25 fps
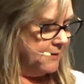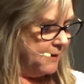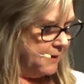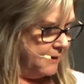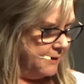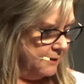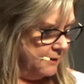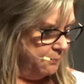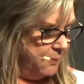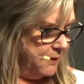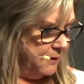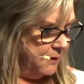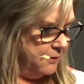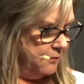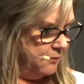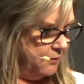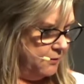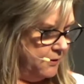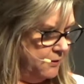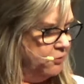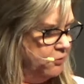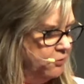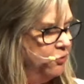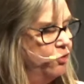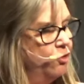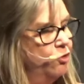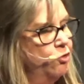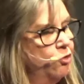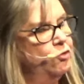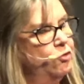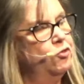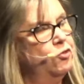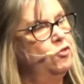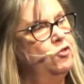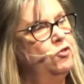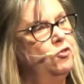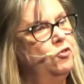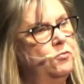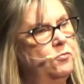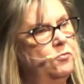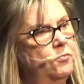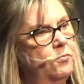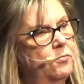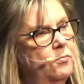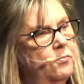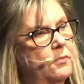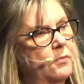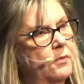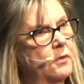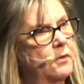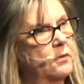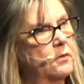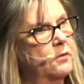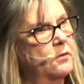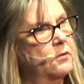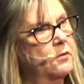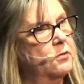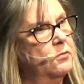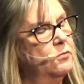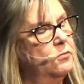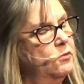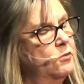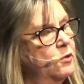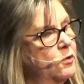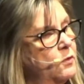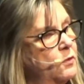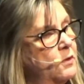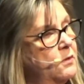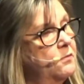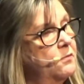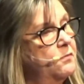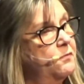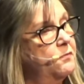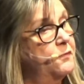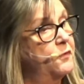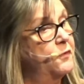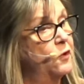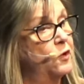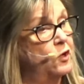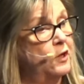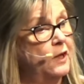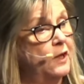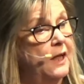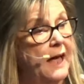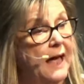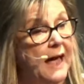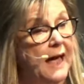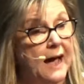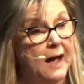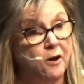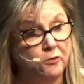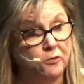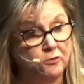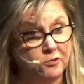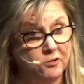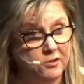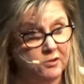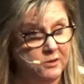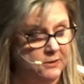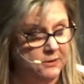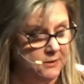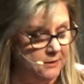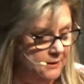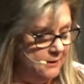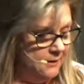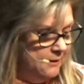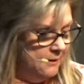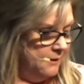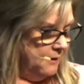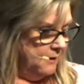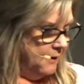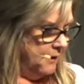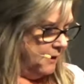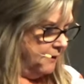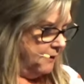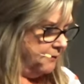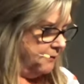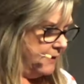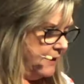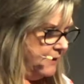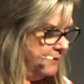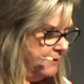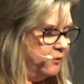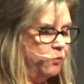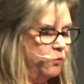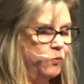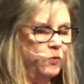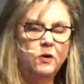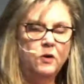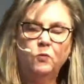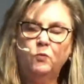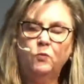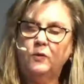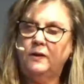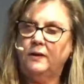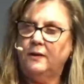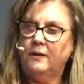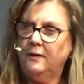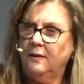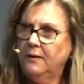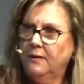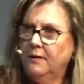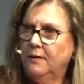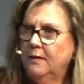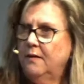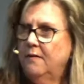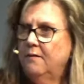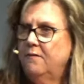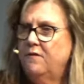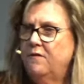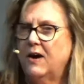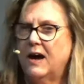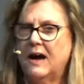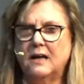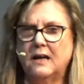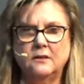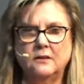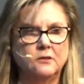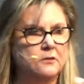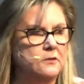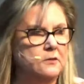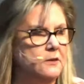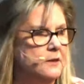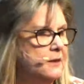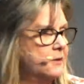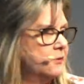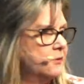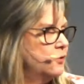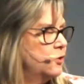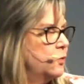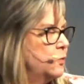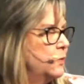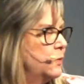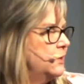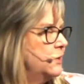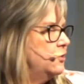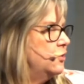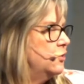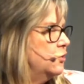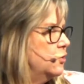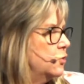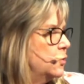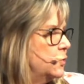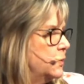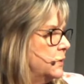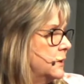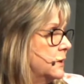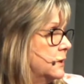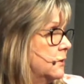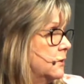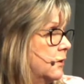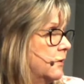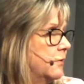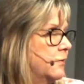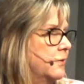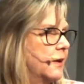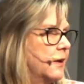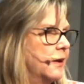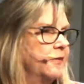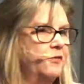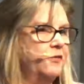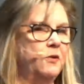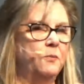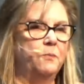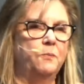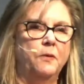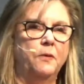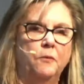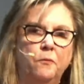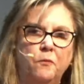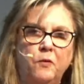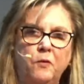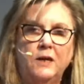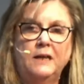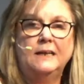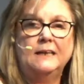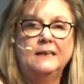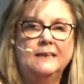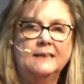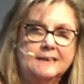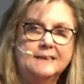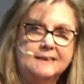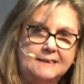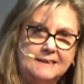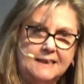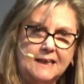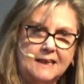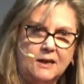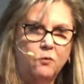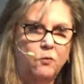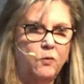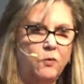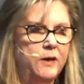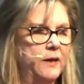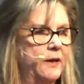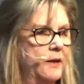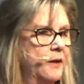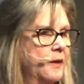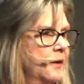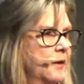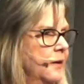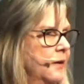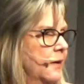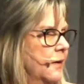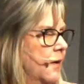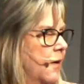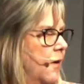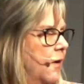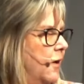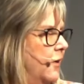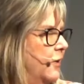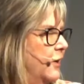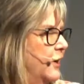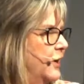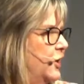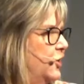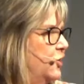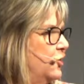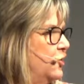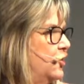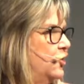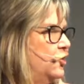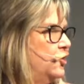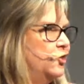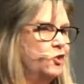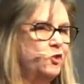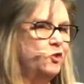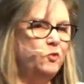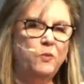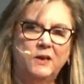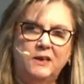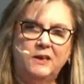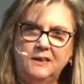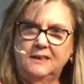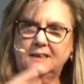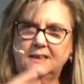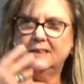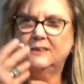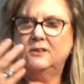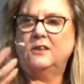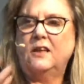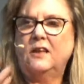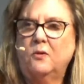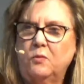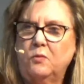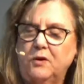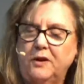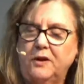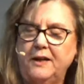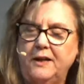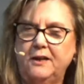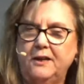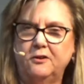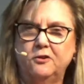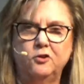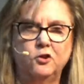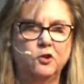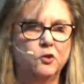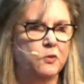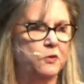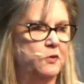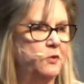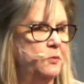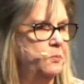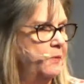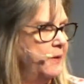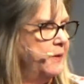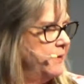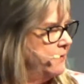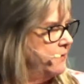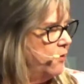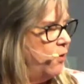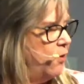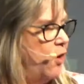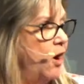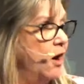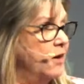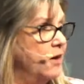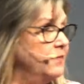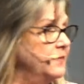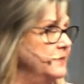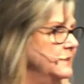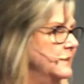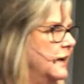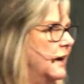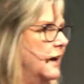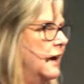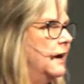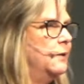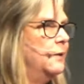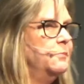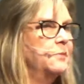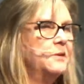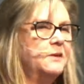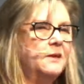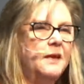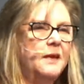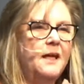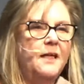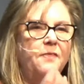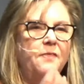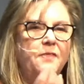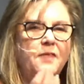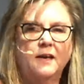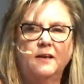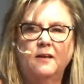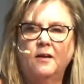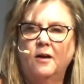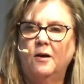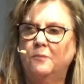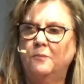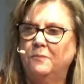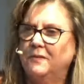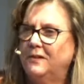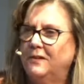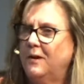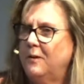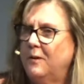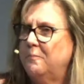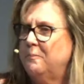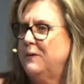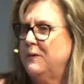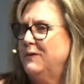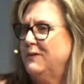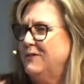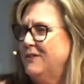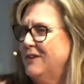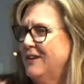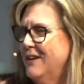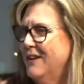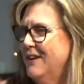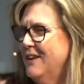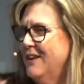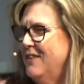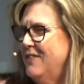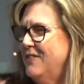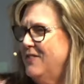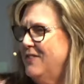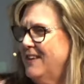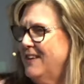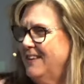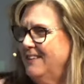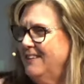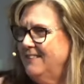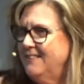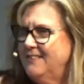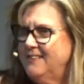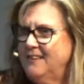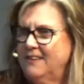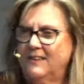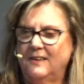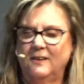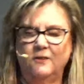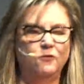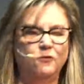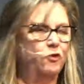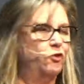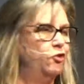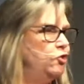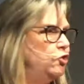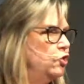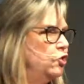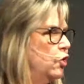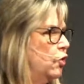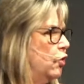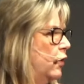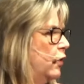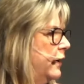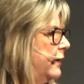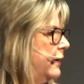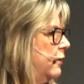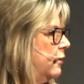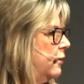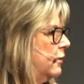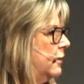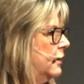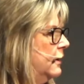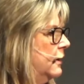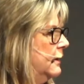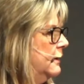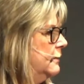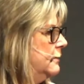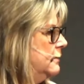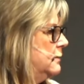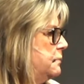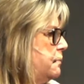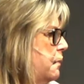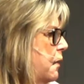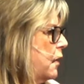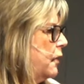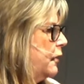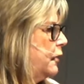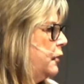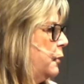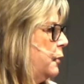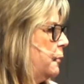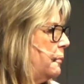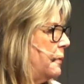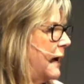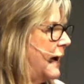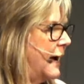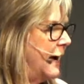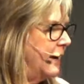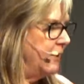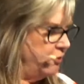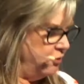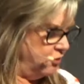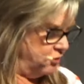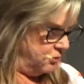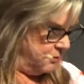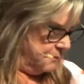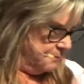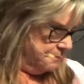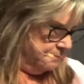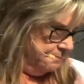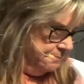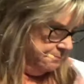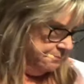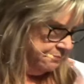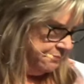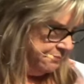second pillar is to do it full out. And that's where we follow the intuitions within ourselves about what it is that we are here to do, what it is that we're here to express. Oftentimes that comes up as things that give you joy or spark your passion.